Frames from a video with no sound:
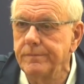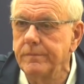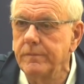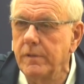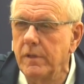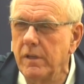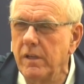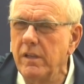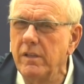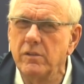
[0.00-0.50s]

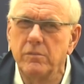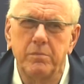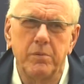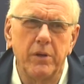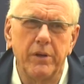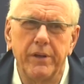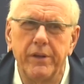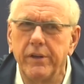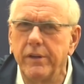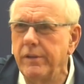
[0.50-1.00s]
And he's
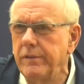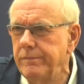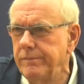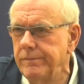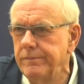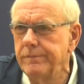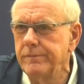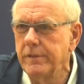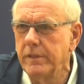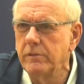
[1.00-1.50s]
pretty good.
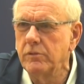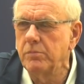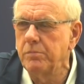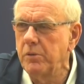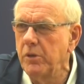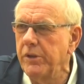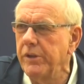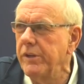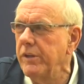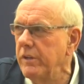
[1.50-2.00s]
He was
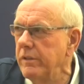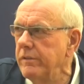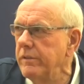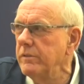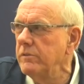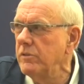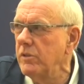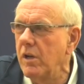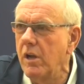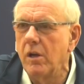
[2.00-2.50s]
pretty good.
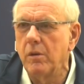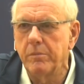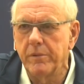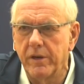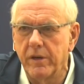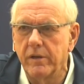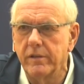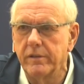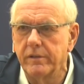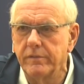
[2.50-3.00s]
He was an
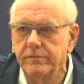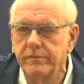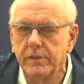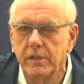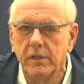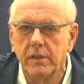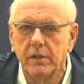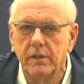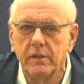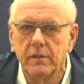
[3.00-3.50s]
All-American.
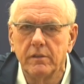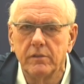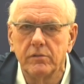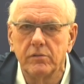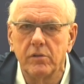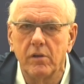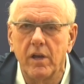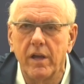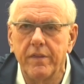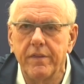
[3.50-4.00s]

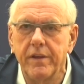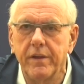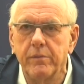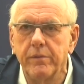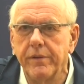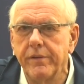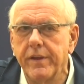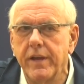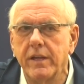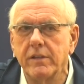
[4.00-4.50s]
So I think
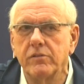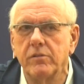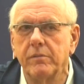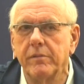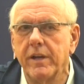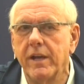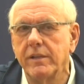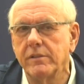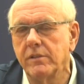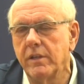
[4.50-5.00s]
we've got
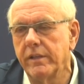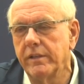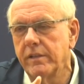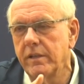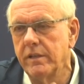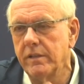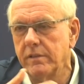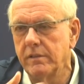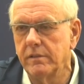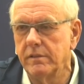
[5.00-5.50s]
some guys like
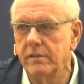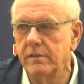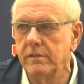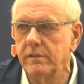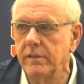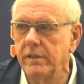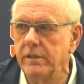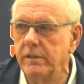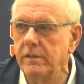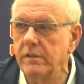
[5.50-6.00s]
that
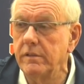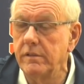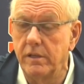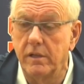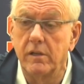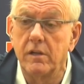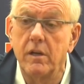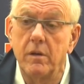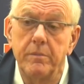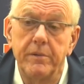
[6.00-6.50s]
that
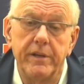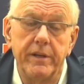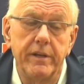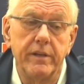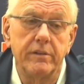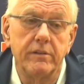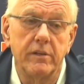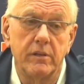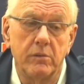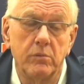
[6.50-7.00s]
are coming
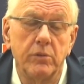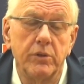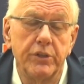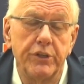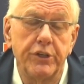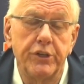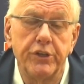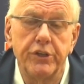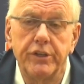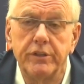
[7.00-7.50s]
in that are
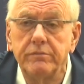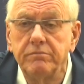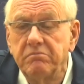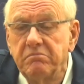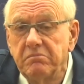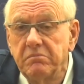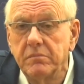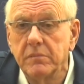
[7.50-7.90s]
really good.